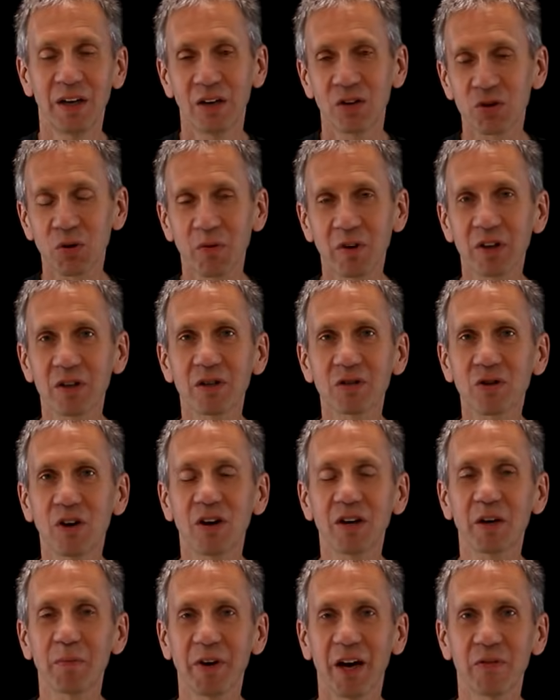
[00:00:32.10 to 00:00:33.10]
So we're going to
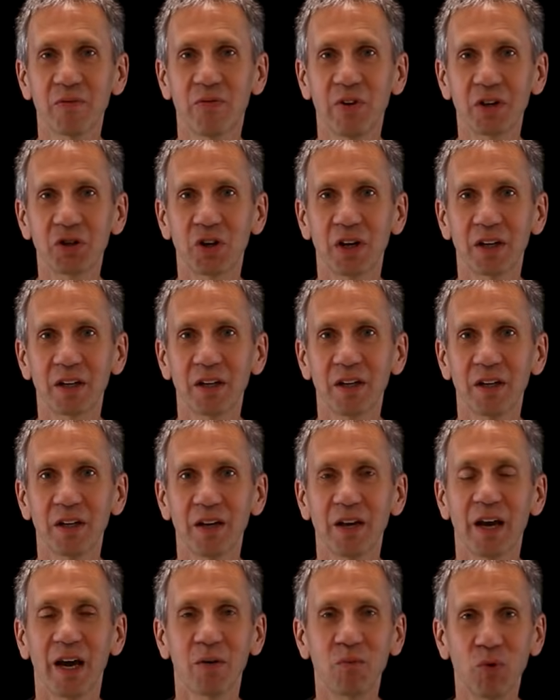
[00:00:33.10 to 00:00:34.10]
talk about phishing
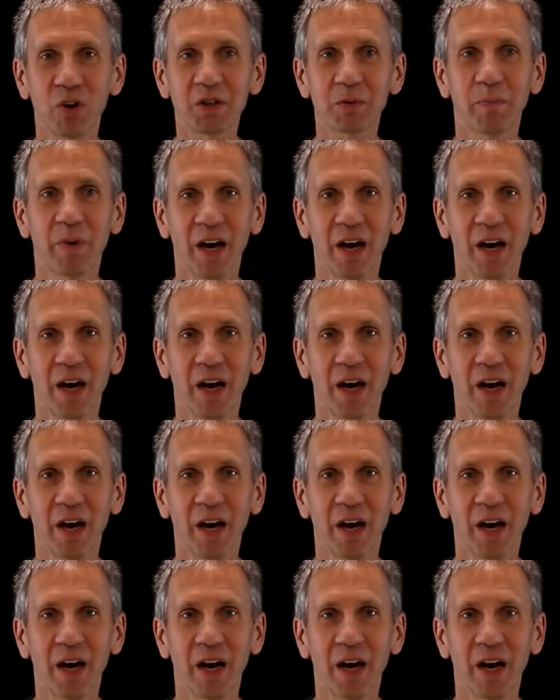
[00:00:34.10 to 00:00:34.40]
and what's